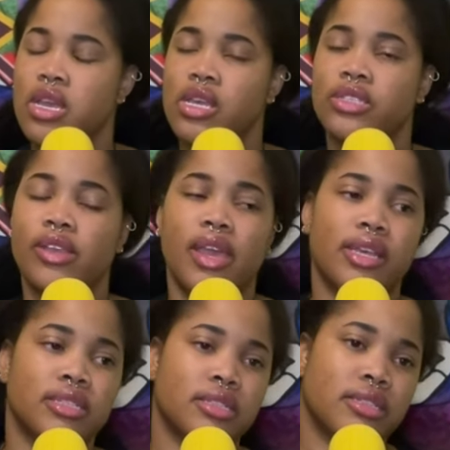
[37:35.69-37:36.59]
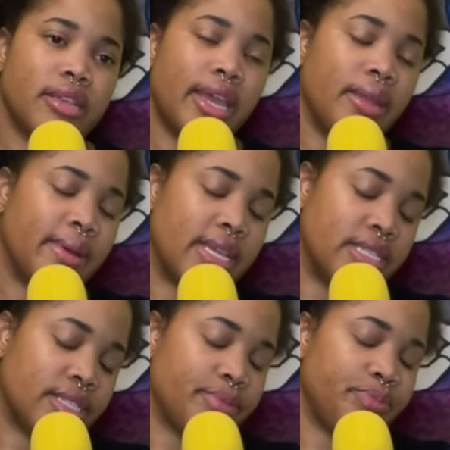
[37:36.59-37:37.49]
So, yes,
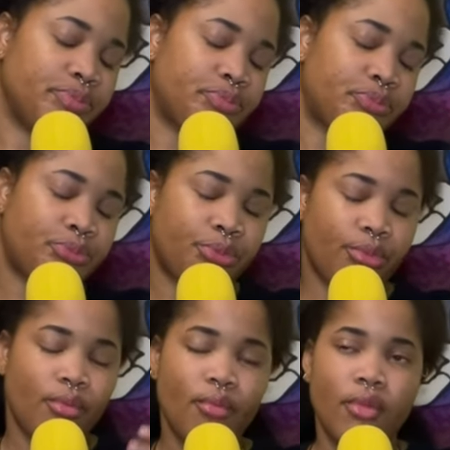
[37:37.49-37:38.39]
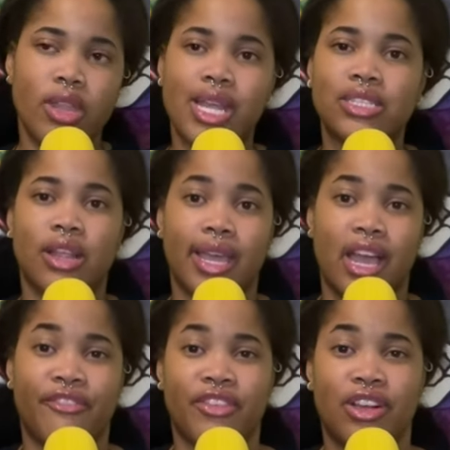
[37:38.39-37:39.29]
anyways, that's all I
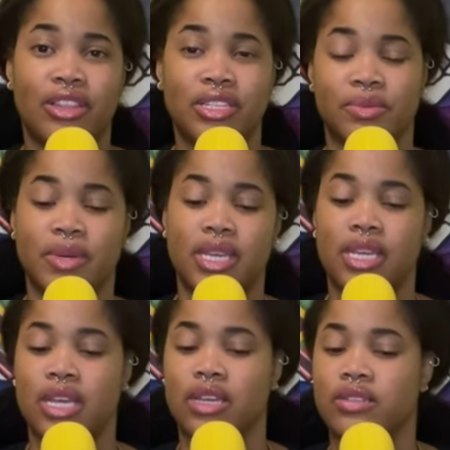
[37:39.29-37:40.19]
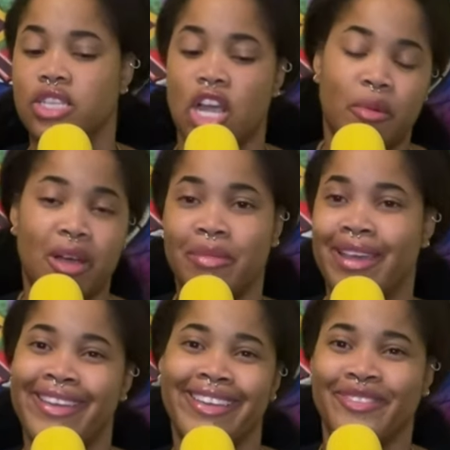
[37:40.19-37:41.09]
got for y'all this week. Talk about
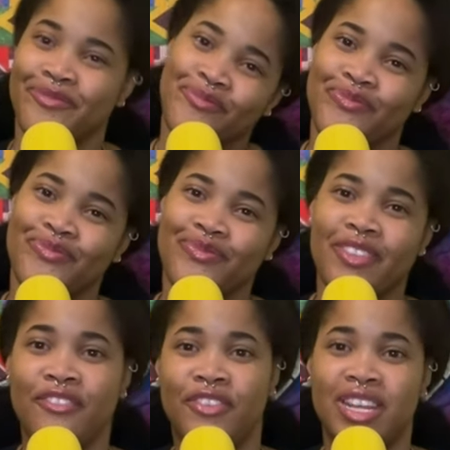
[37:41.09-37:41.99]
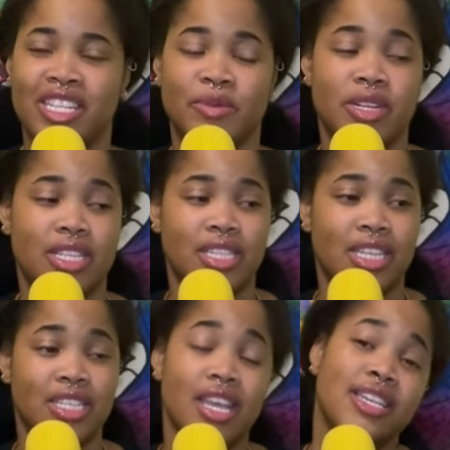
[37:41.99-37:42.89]
my fun
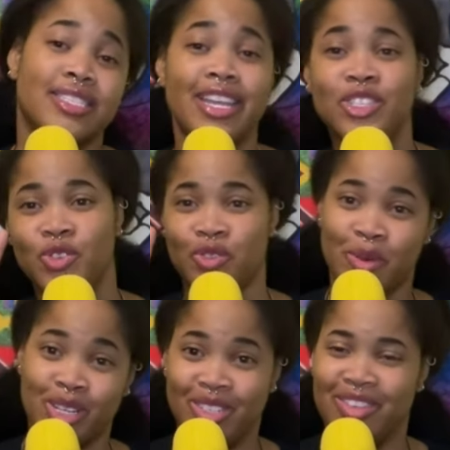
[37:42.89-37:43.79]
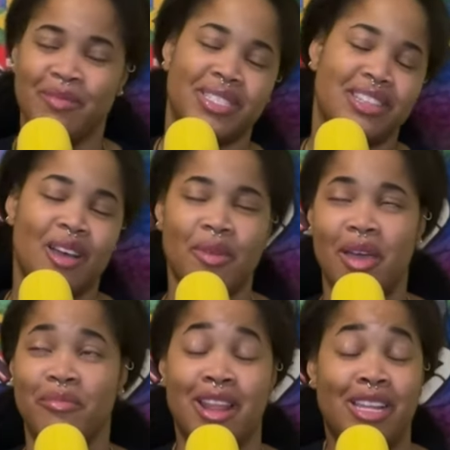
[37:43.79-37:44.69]
experiences stay tuned for part two. Let me stop.
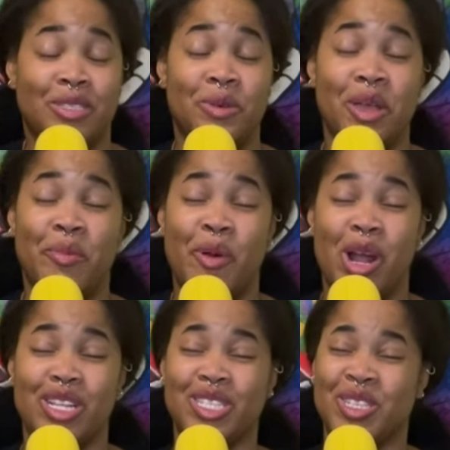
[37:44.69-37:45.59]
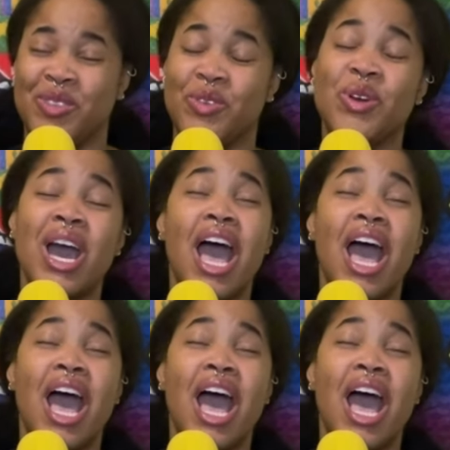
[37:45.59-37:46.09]
I'm not doing a part two.